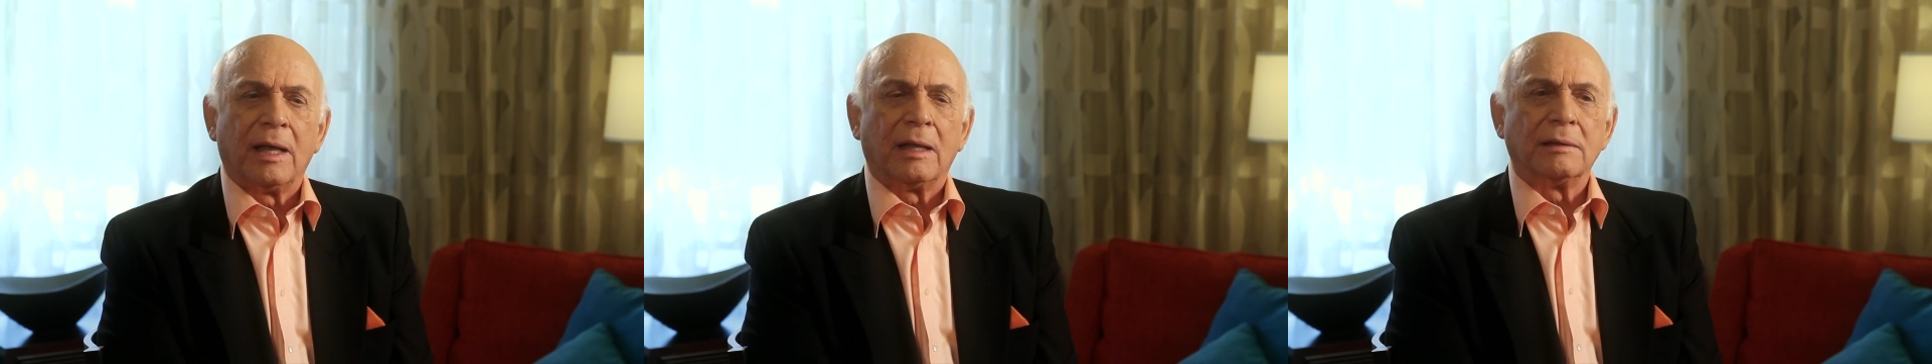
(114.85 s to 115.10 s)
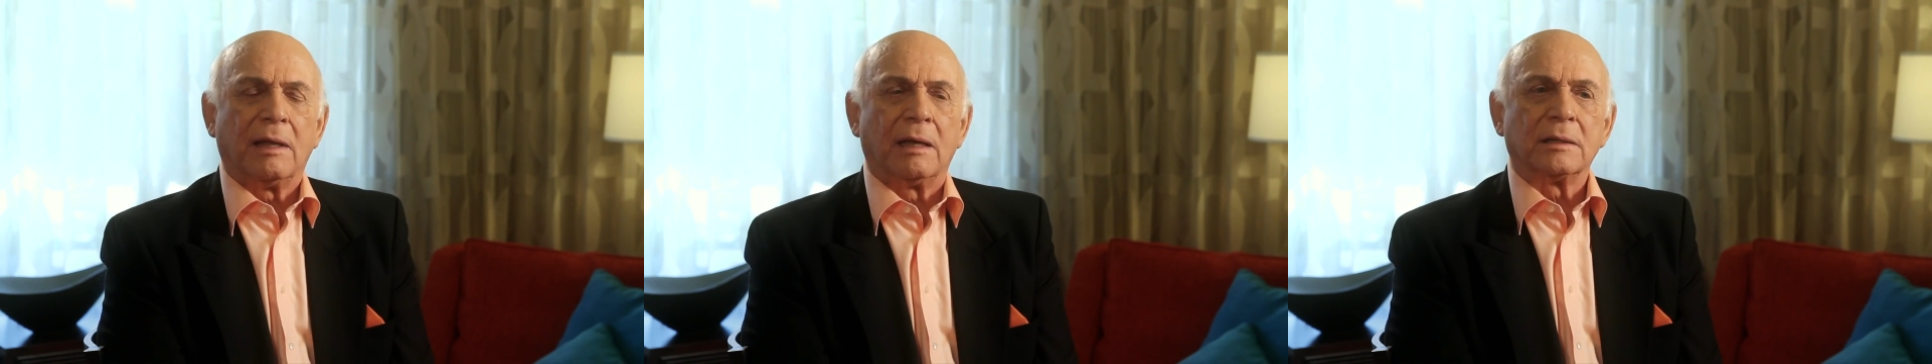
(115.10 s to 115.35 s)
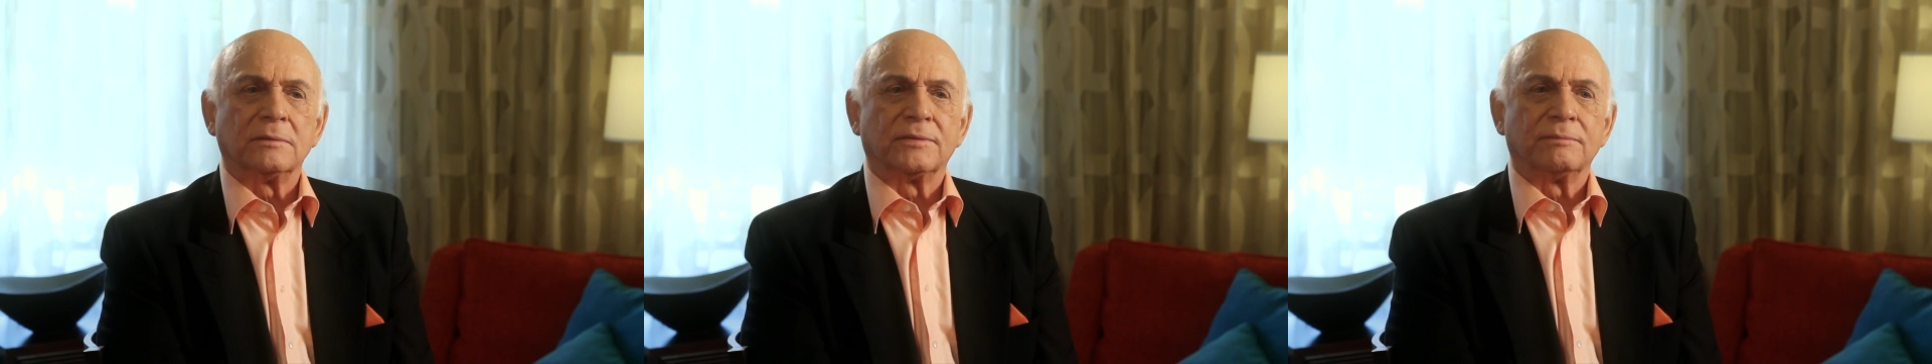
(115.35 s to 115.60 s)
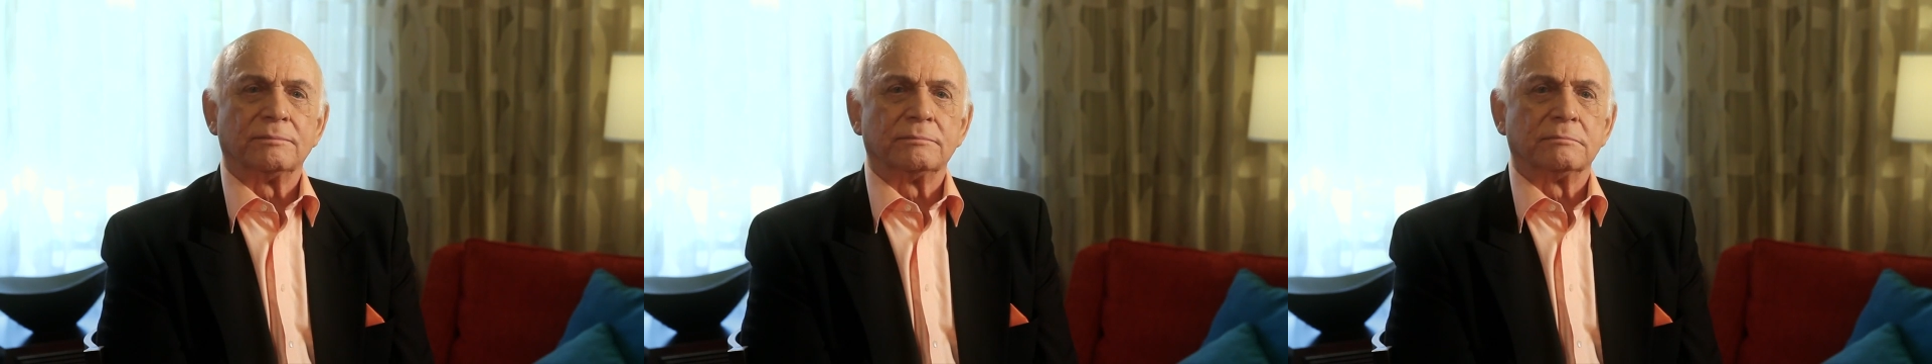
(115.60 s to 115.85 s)
a lot
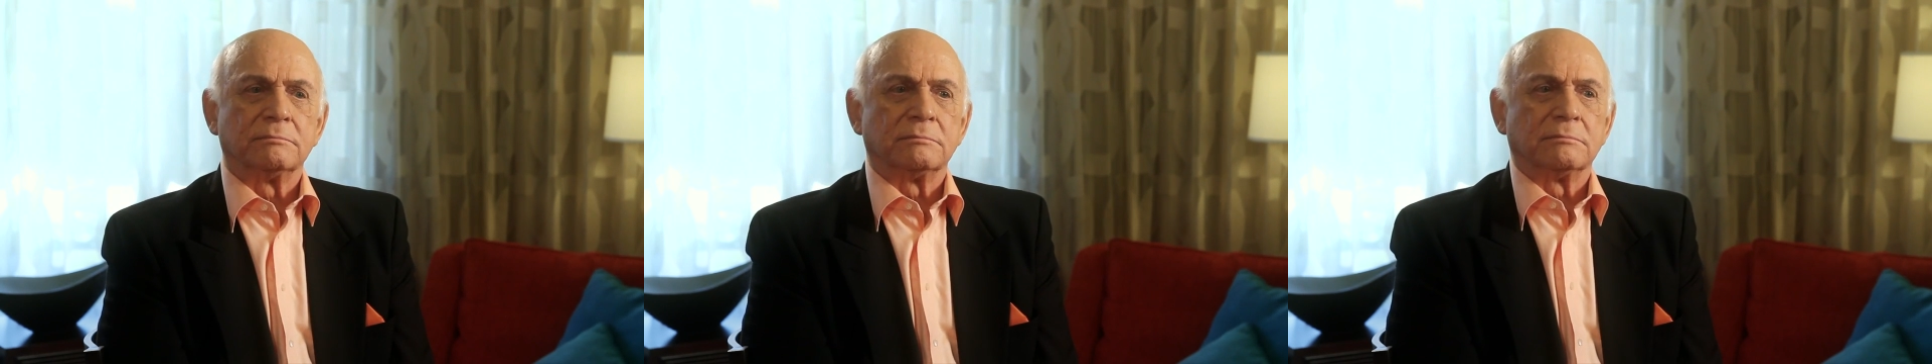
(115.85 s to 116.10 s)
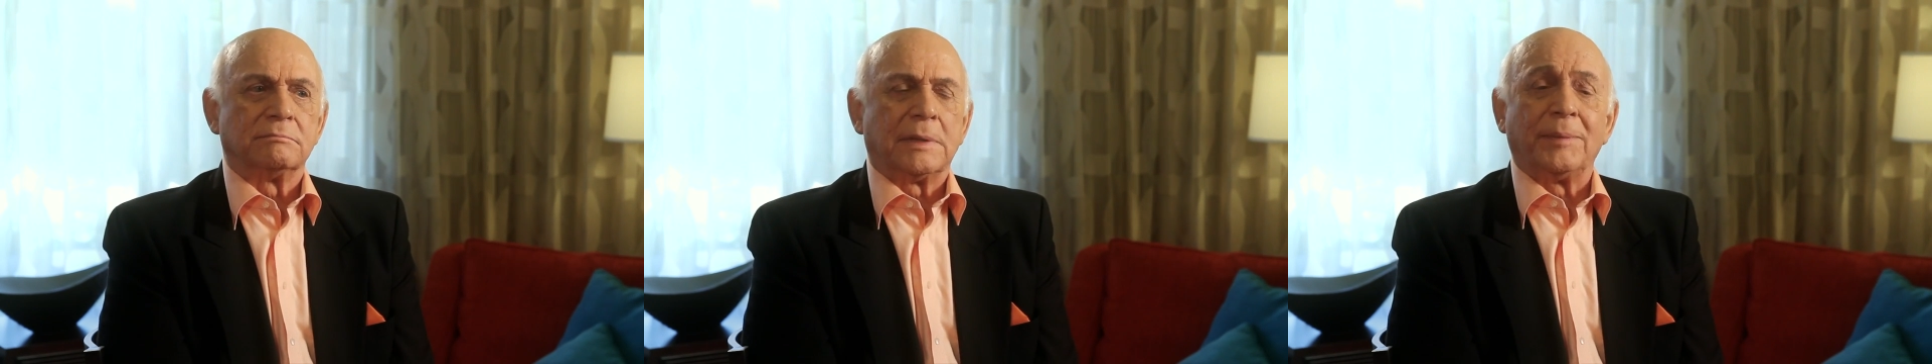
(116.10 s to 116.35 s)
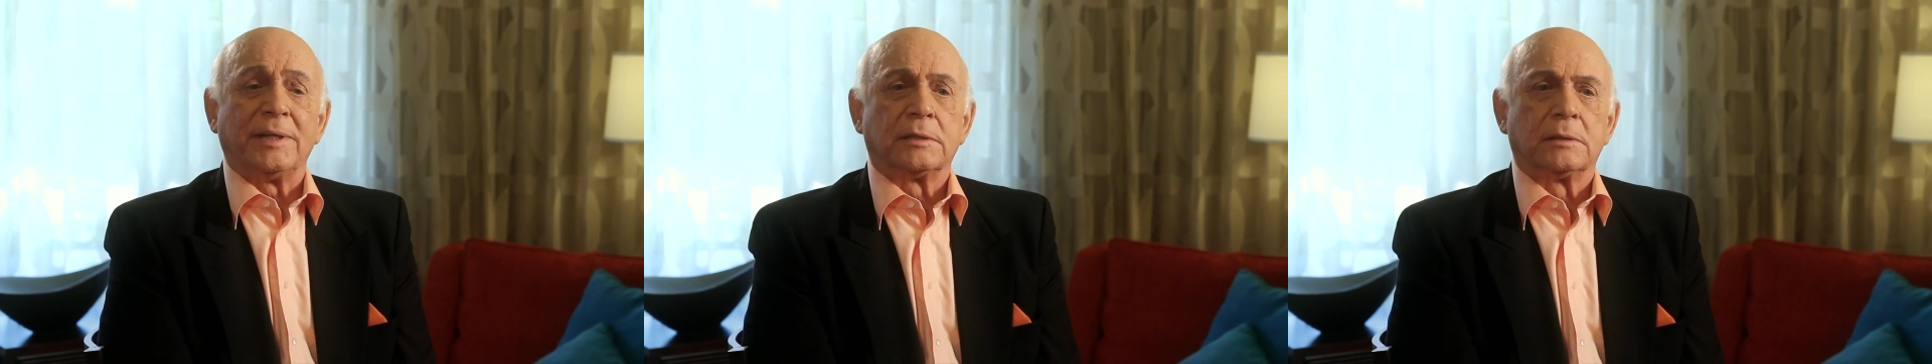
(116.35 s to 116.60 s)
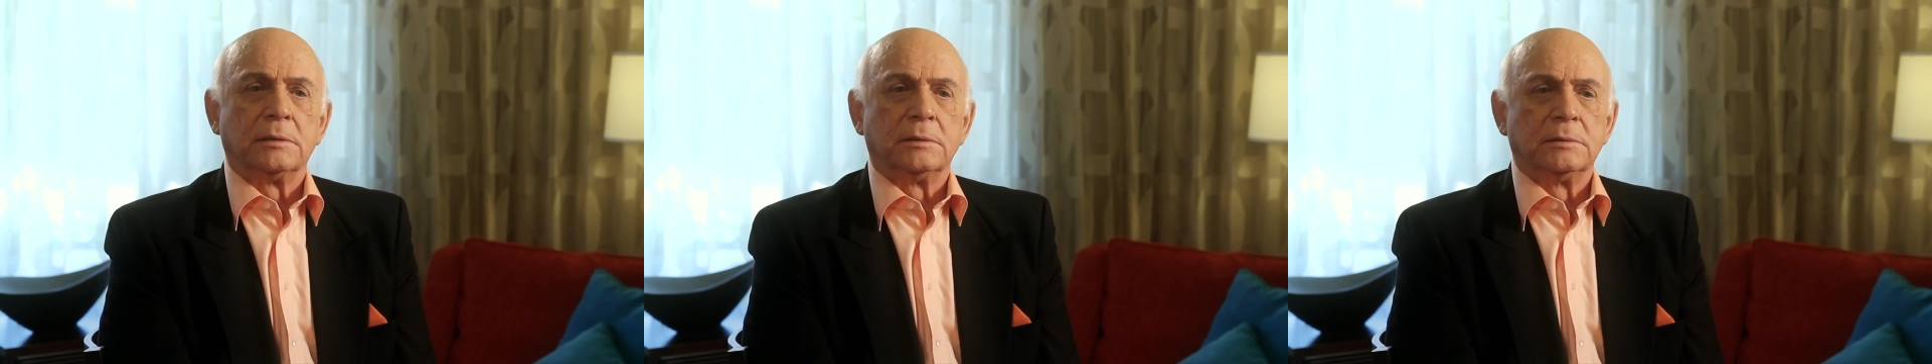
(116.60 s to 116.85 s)
of maybe